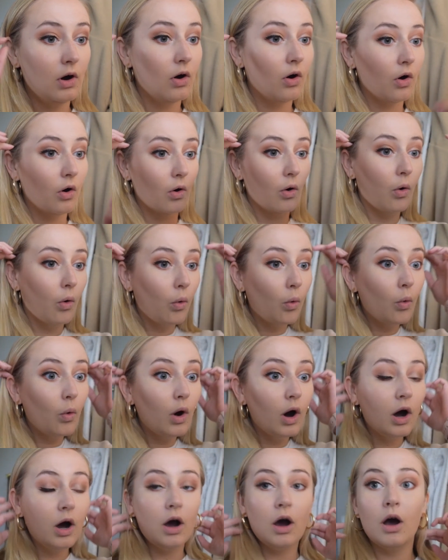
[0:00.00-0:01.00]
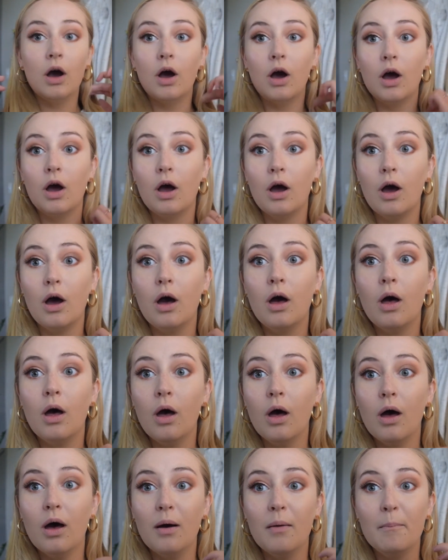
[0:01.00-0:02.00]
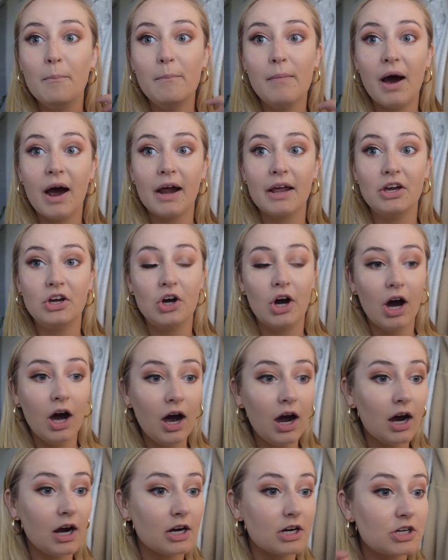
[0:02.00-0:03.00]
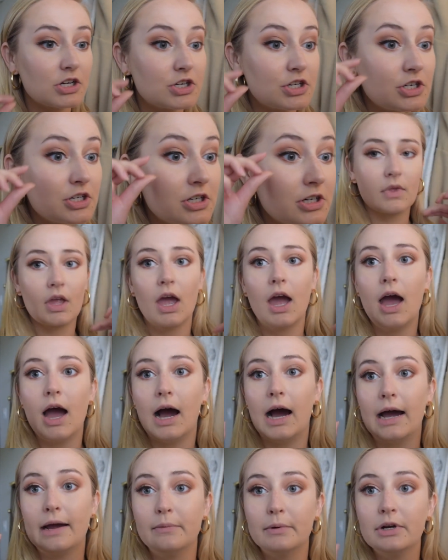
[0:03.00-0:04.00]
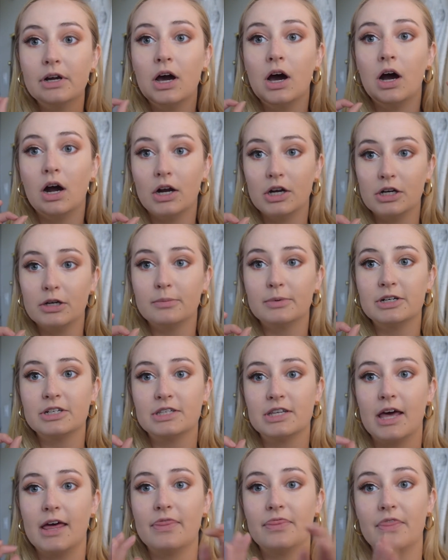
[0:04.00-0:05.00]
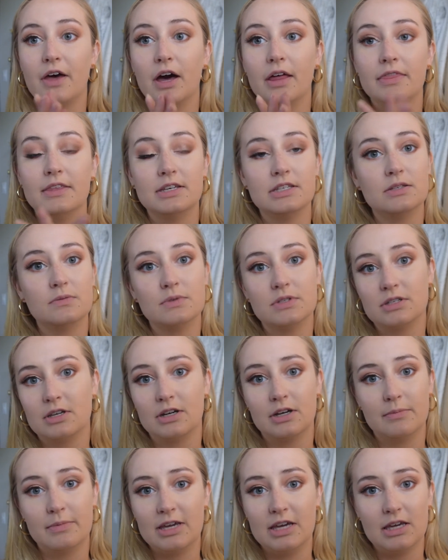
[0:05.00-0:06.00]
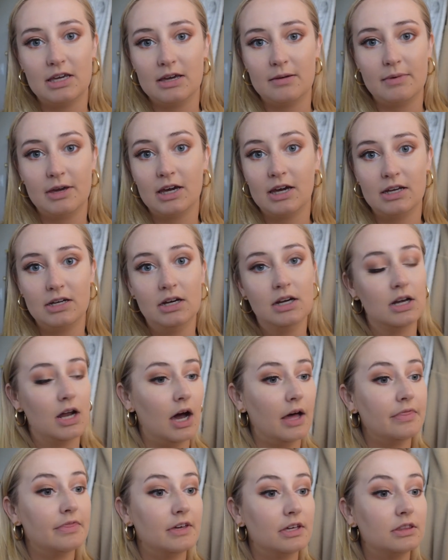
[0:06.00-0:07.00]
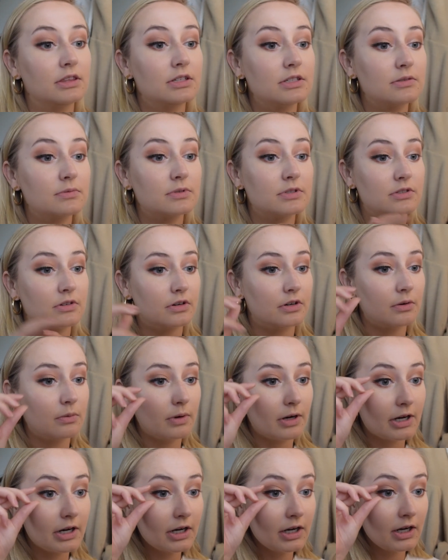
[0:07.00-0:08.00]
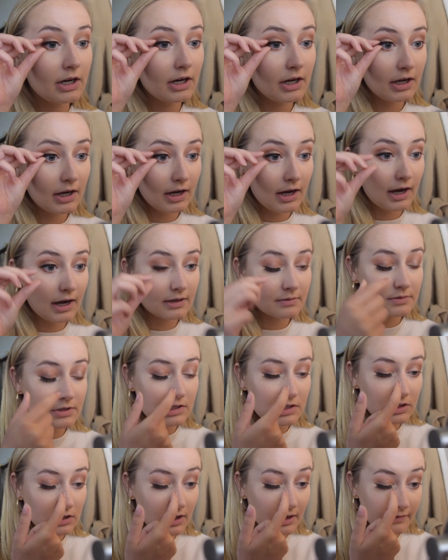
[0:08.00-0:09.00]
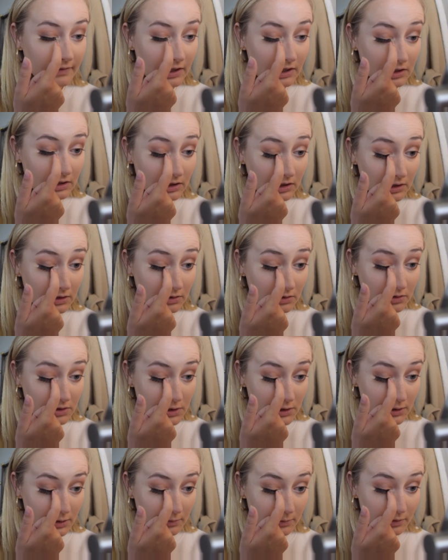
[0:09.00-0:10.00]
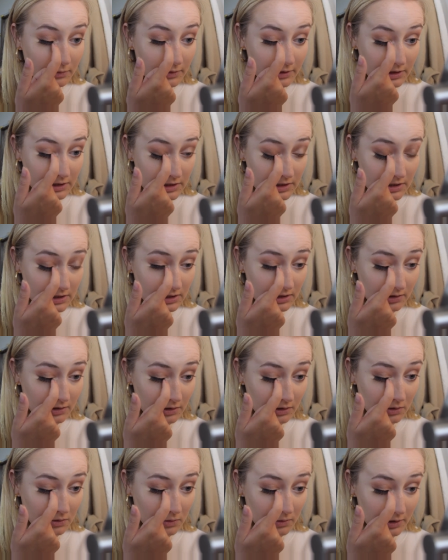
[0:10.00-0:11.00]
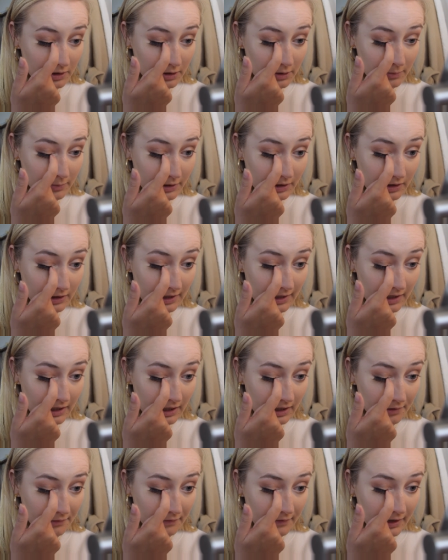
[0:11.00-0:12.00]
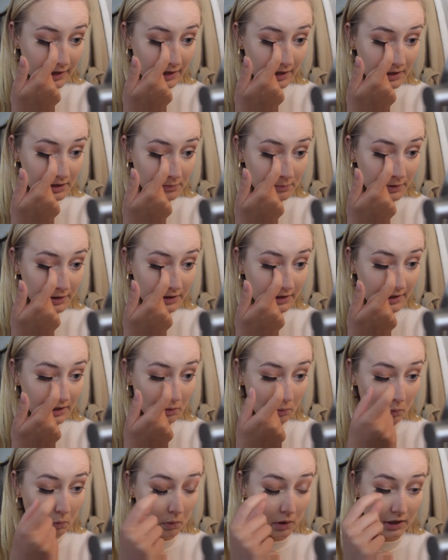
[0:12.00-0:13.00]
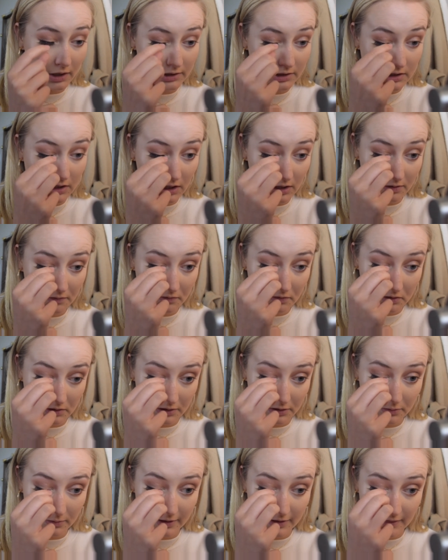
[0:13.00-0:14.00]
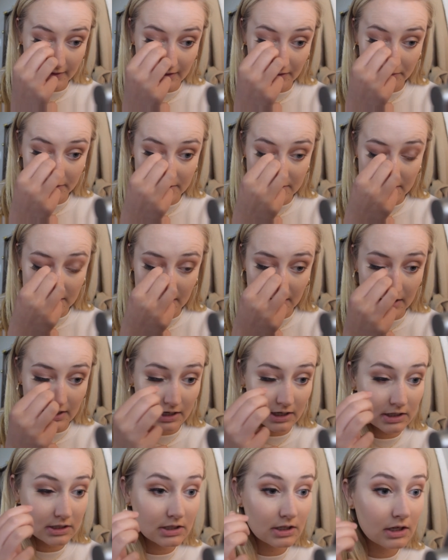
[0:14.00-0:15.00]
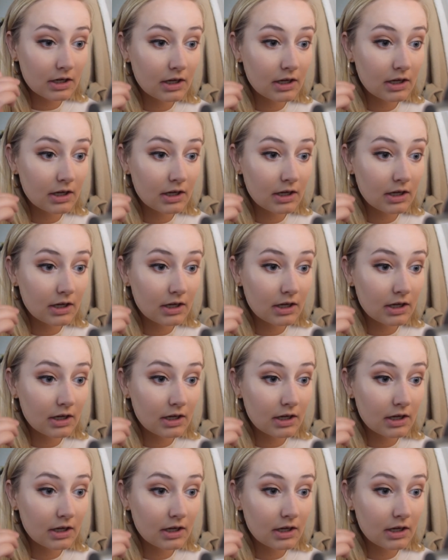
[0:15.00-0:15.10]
Oh my gosh. I 100% thought this was going to be a gimmick. I did not think this was going to work. I'm still having a little trouble with this inner corner, but like if I had to put like one dot of glue and that was it,